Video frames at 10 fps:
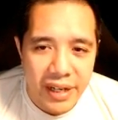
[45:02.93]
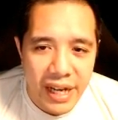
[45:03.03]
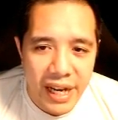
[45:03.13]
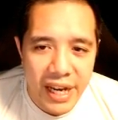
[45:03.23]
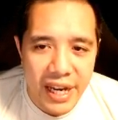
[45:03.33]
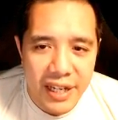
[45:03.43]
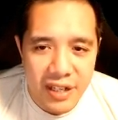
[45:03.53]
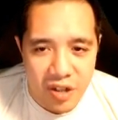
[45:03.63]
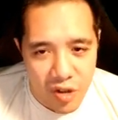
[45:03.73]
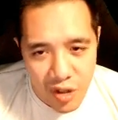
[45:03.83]
I can
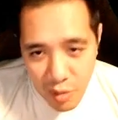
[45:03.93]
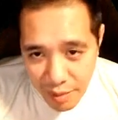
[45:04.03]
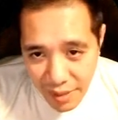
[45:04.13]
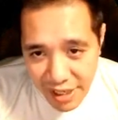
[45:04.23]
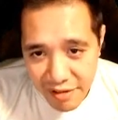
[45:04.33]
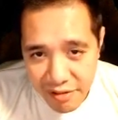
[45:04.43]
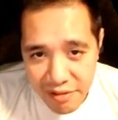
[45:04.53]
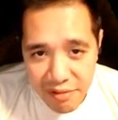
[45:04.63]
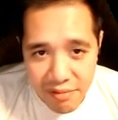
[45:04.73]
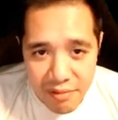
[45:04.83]
show you what my...
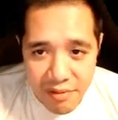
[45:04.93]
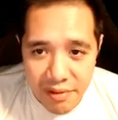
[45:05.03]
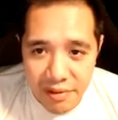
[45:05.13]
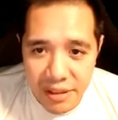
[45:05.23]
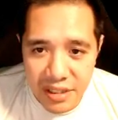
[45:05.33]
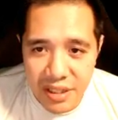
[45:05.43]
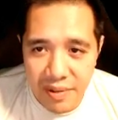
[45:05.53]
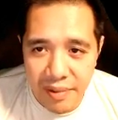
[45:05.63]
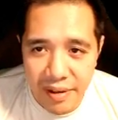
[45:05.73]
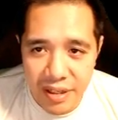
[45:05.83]
Let's see if
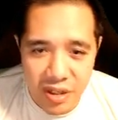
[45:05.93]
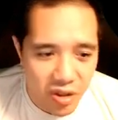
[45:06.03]
we can show